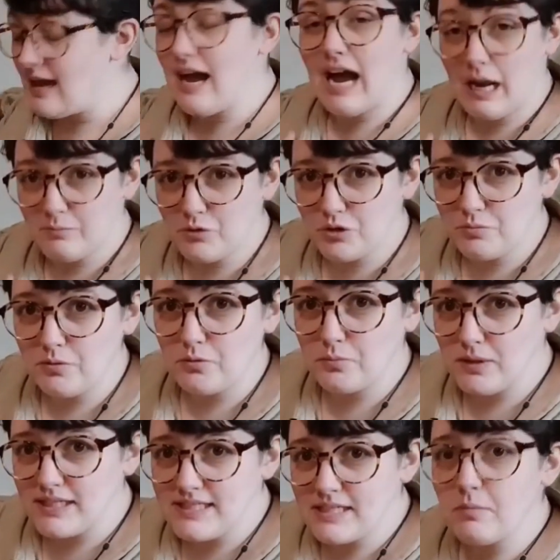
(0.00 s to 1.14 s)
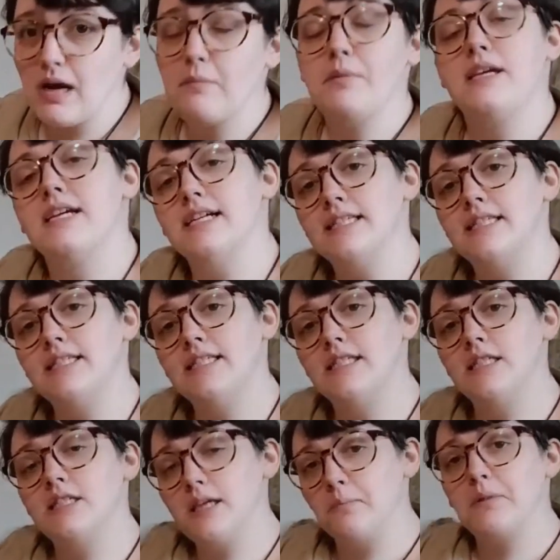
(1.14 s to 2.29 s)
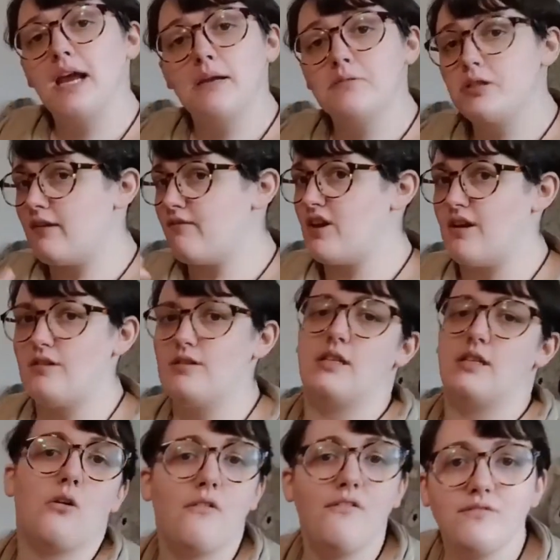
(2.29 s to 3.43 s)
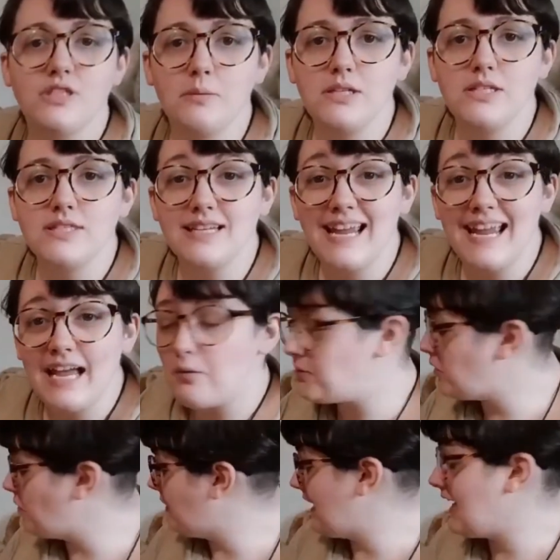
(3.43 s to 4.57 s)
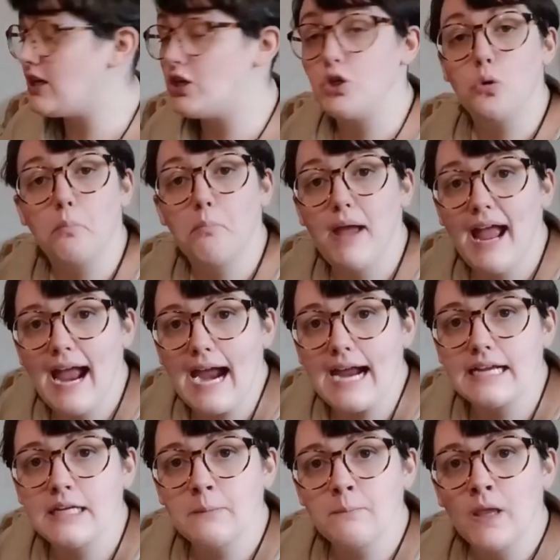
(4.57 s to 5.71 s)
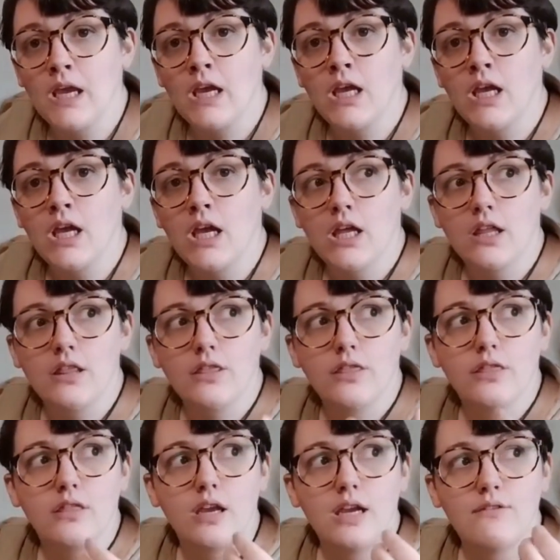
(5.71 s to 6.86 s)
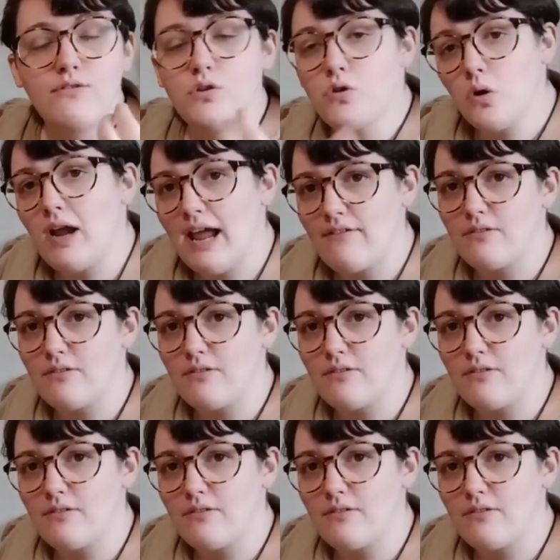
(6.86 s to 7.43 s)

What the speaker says: I'm going to be replacing mine because sometimes if somebody's going to help you and they get into your bag, if you don't have